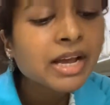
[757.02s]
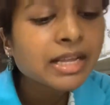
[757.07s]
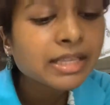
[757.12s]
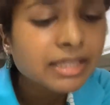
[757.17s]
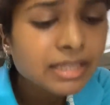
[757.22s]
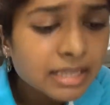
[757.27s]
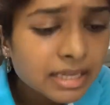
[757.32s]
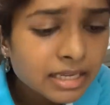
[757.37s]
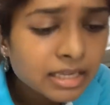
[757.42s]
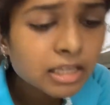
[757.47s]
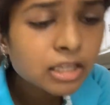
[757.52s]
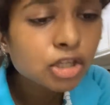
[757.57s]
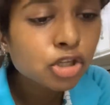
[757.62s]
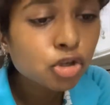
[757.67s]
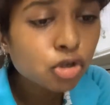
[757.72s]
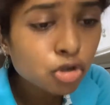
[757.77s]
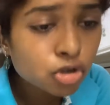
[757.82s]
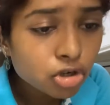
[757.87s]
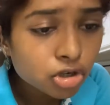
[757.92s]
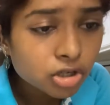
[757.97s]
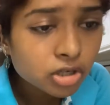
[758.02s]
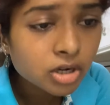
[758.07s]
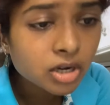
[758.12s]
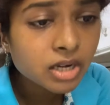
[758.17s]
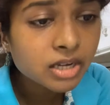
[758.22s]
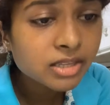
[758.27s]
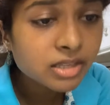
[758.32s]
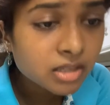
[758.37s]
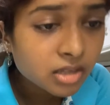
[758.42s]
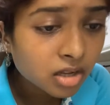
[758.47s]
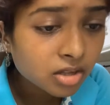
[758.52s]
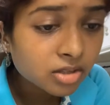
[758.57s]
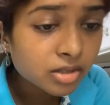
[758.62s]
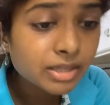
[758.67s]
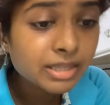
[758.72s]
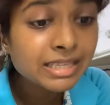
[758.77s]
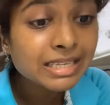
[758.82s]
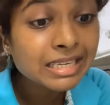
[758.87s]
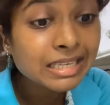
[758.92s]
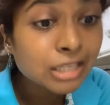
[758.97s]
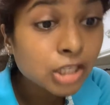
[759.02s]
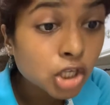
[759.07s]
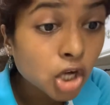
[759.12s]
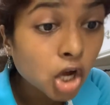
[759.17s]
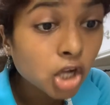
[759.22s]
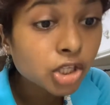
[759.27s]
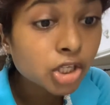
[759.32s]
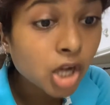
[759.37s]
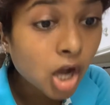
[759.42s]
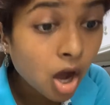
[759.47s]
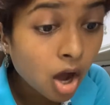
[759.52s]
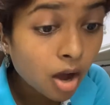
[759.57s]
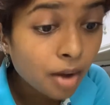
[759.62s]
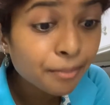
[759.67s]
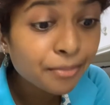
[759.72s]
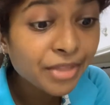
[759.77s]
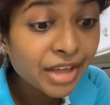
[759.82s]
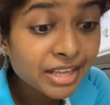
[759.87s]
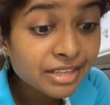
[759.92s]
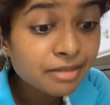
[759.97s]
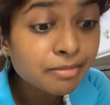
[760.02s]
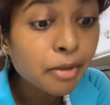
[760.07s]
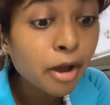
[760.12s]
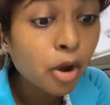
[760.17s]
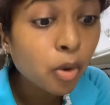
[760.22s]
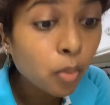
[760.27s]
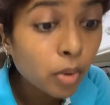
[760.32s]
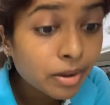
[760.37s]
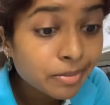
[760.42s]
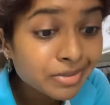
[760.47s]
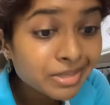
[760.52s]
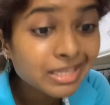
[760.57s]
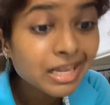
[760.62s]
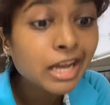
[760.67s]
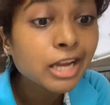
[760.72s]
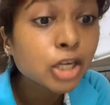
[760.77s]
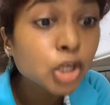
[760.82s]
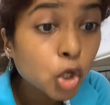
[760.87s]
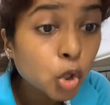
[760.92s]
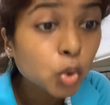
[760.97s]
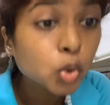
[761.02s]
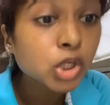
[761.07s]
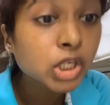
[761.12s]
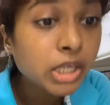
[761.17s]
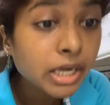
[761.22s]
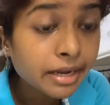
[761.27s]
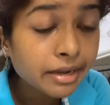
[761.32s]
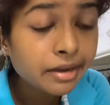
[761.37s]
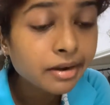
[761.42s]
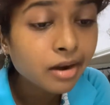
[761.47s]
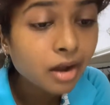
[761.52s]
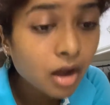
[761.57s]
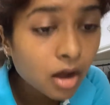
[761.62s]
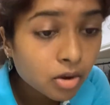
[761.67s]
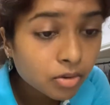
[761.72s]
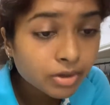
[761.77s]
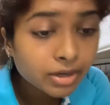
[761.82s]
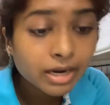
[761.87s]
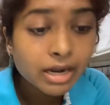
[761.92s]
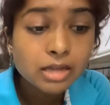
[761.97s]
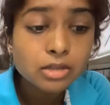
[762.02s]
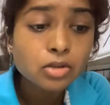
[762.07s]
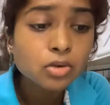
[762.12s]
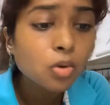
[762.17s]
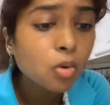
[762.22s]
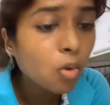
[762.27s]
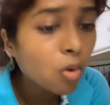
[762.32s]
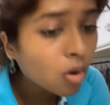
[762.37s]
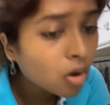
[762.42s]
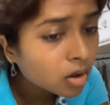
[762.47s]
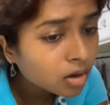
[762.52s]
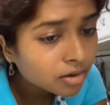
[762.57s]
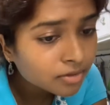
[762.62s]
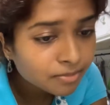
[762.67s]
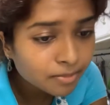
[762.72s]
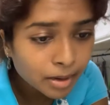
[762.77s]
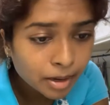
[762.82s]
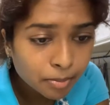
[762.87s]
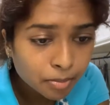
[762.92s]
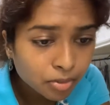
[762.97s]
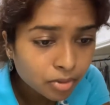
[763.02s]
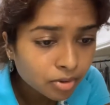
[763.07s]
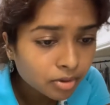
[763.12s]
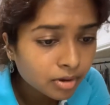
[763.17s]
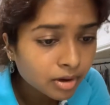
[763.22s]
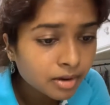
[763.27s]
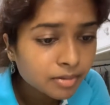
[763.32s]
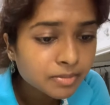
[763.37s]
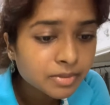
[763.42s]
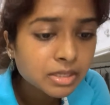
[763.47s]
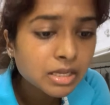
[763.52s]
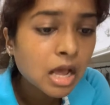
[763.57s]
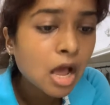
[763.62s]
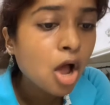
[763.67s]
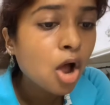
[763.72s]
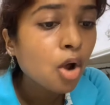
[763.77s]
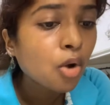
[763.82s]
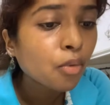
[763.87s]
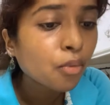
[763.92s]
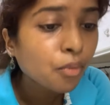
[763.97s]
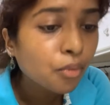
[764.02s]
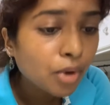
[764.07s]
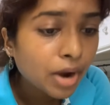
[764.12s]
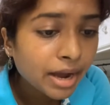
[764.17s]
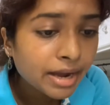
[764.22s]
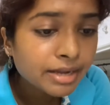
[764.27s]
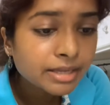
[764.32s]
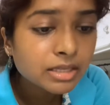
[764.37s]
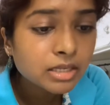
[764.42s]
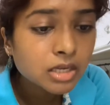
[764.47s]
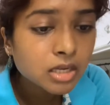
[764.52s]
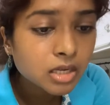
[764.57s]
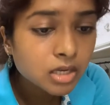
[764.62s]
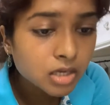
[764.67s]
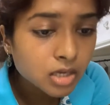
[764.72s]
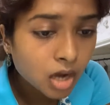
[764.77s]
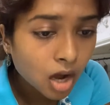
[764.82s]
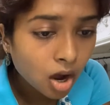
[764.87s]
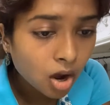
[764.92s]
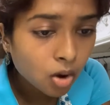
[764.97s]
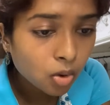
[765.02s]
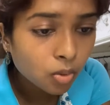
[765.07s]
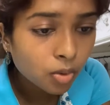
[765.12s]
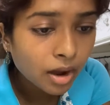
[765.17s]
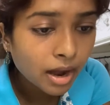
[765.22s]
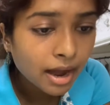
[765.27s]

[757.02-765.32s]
didisnutritionconsultancy.com. That's my website. Go check it out. It has all of my programs right now.